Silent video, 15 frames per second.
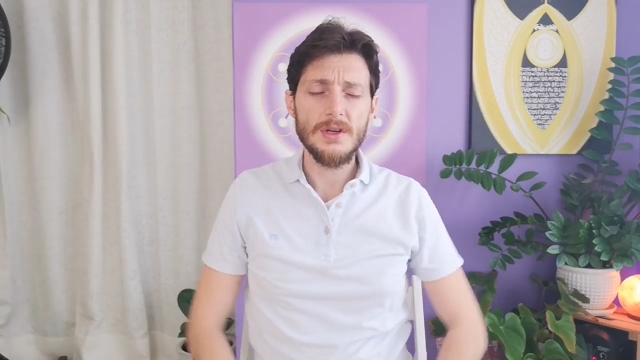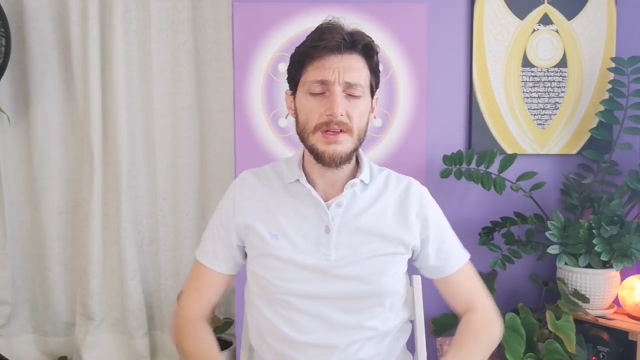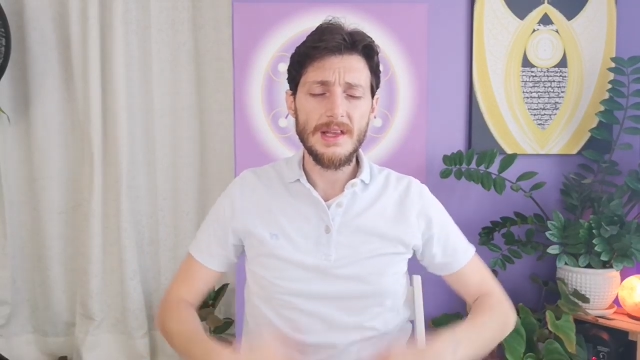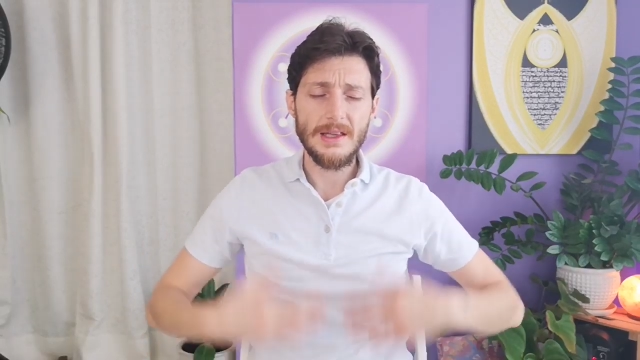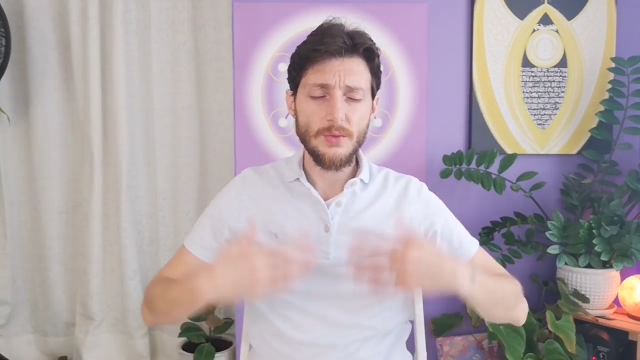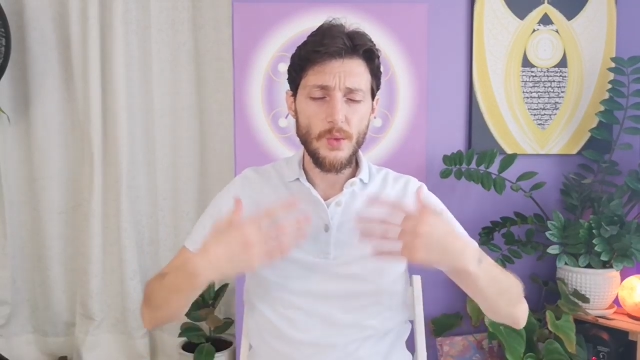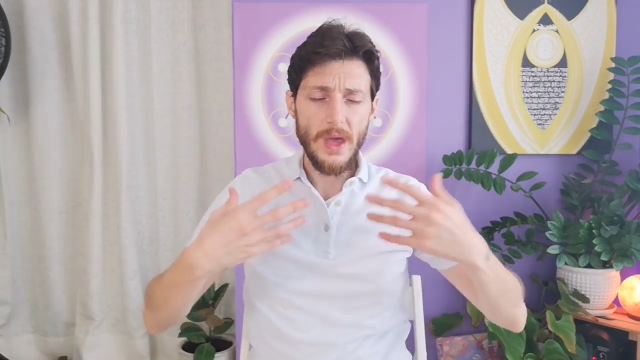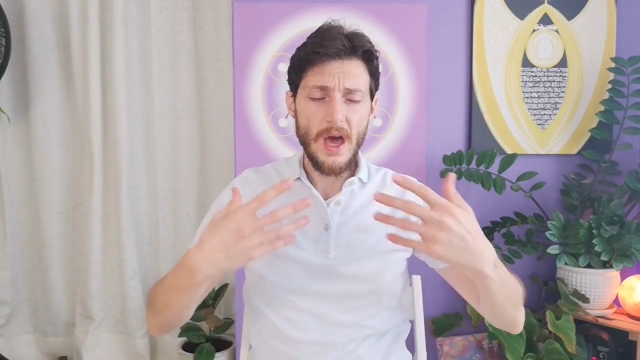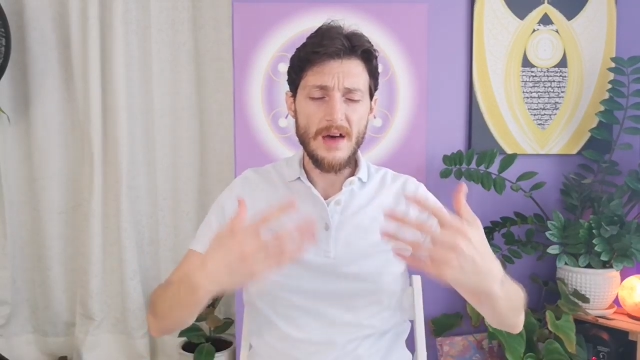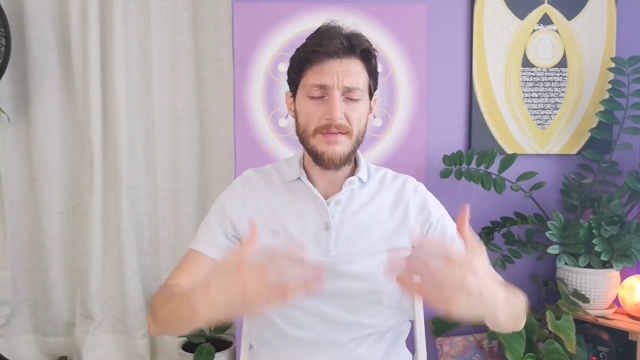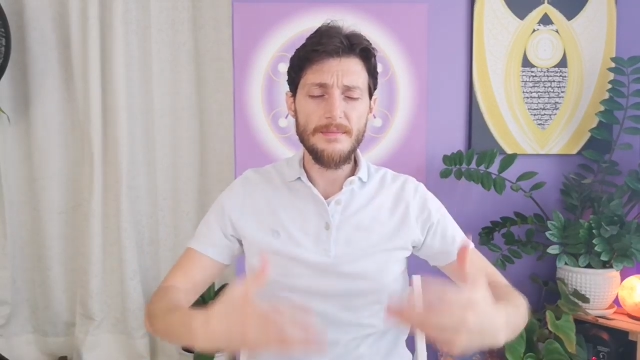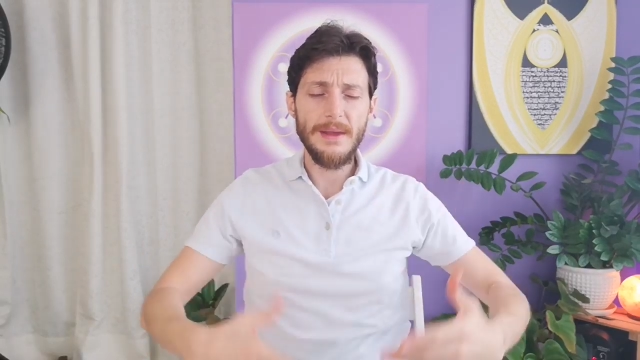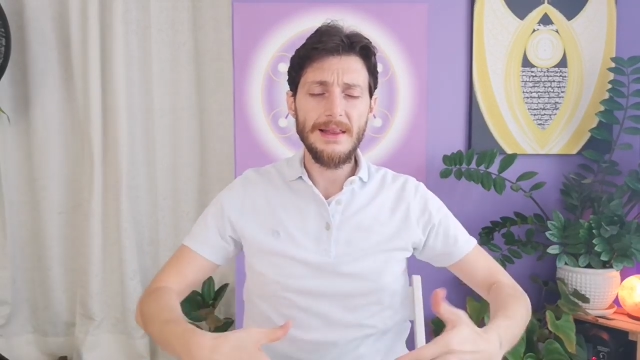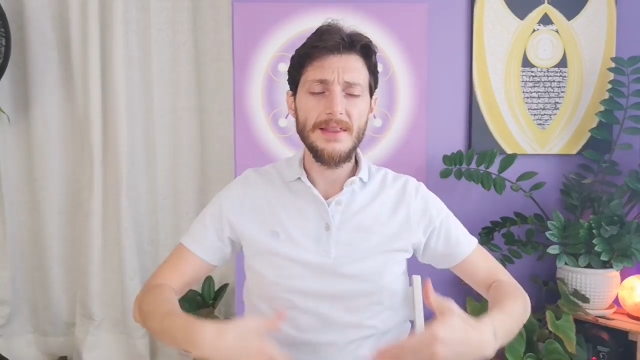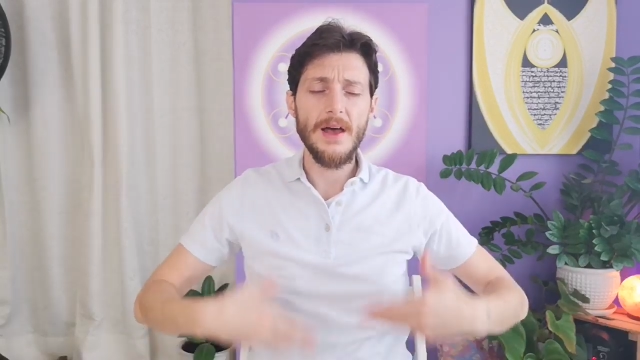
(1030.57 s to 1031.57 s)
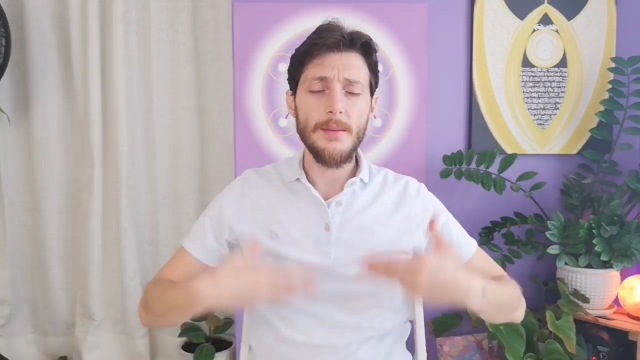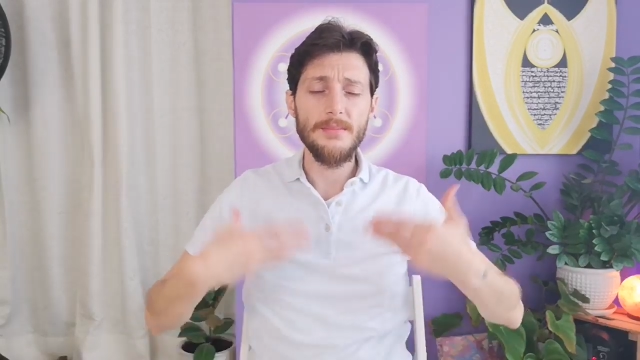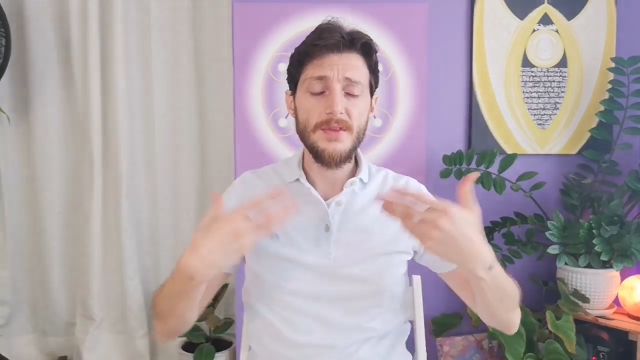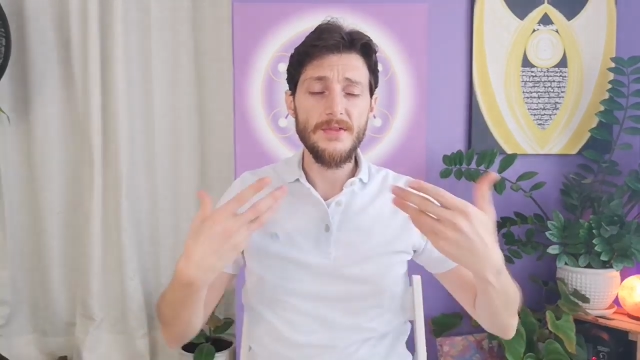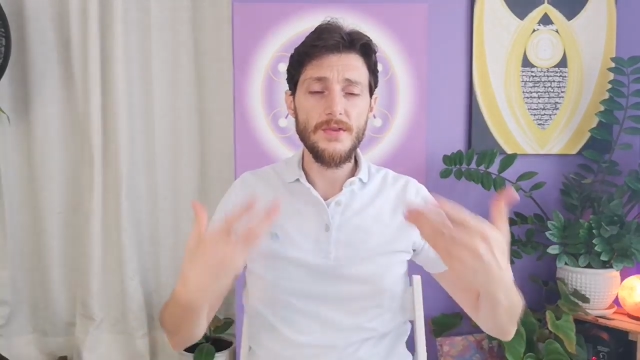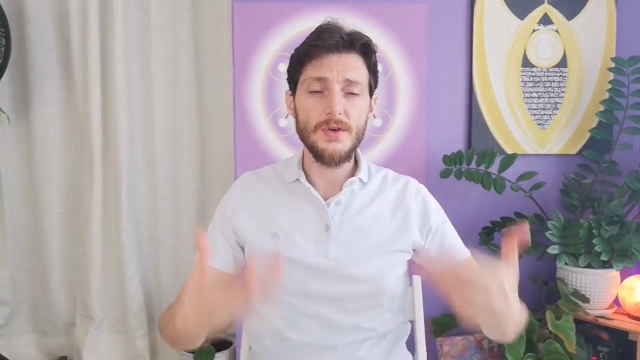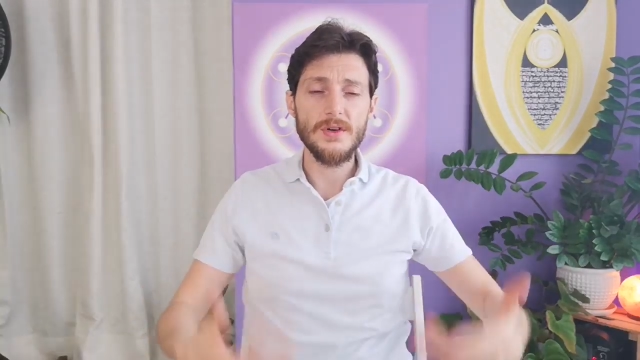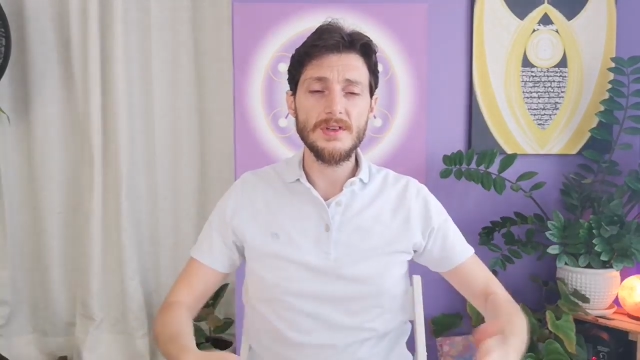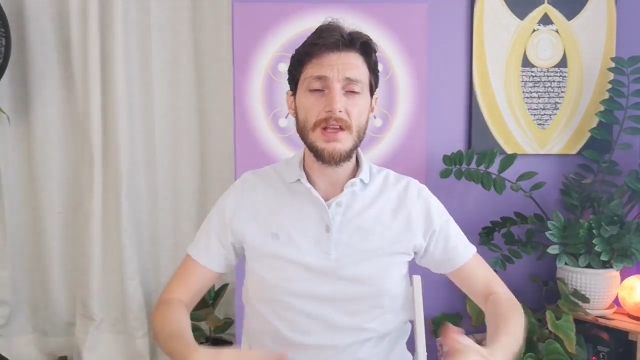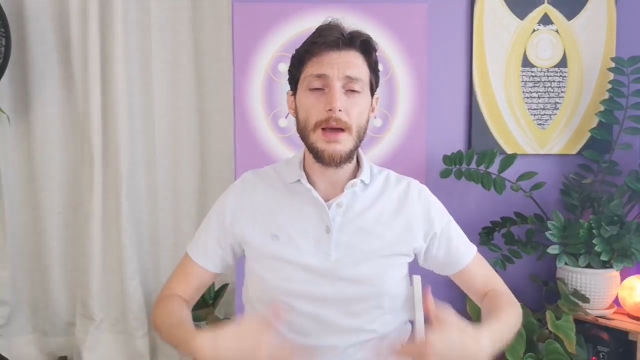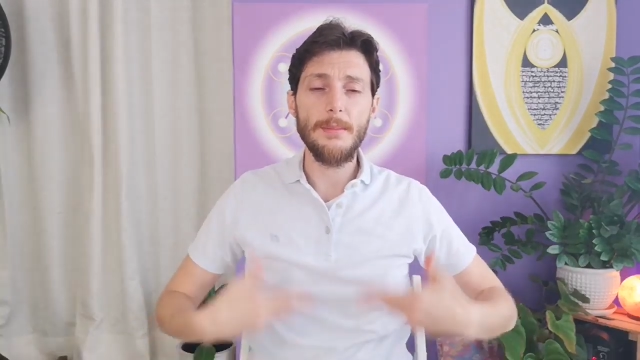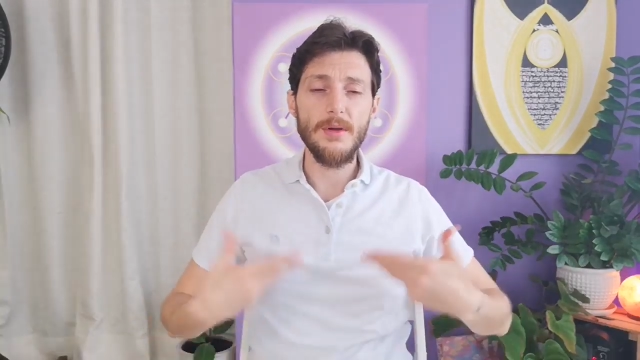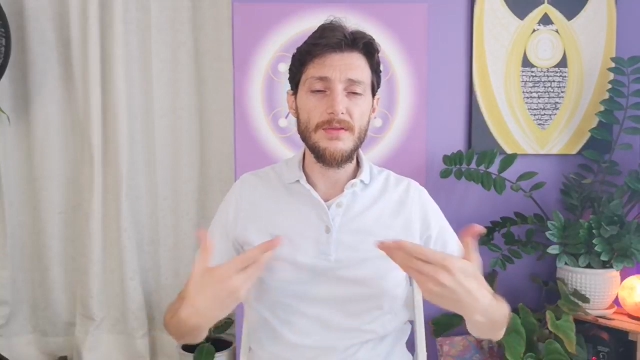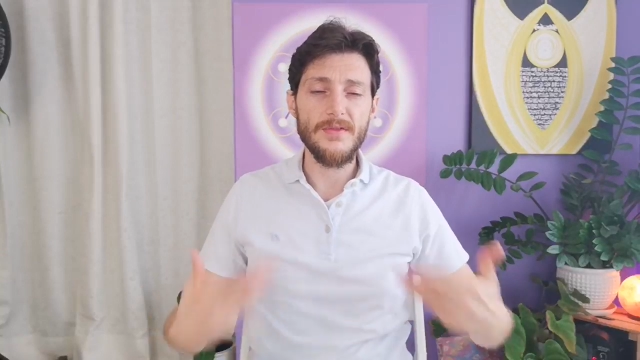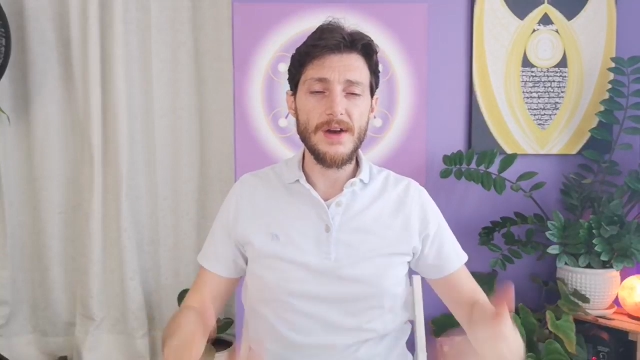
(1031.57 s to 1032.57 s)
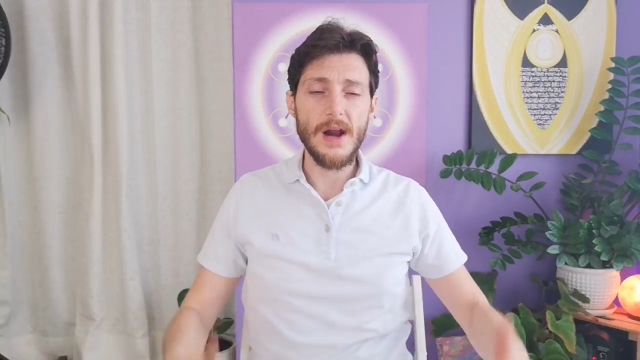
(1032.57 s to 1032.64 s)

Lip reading: that we have built up the first couple of